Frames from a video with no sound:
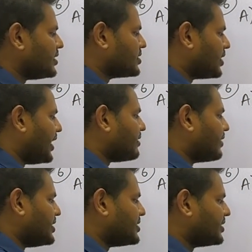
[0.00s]
So
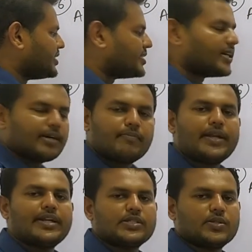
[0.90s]
likewise, this is the
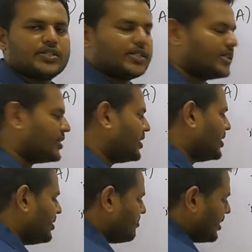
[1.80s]
complete dissociation.
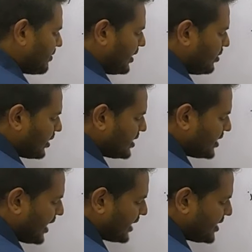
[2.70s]
But when you
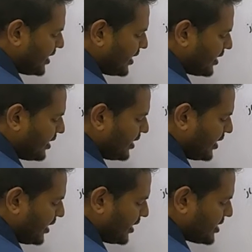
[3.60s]
consider acidic,
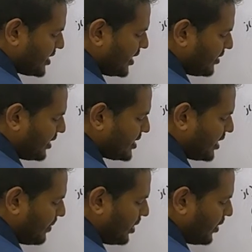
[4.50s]
it is
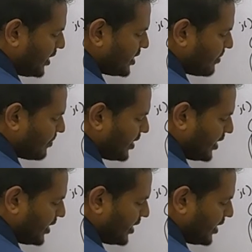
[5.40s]
Ca3COOH.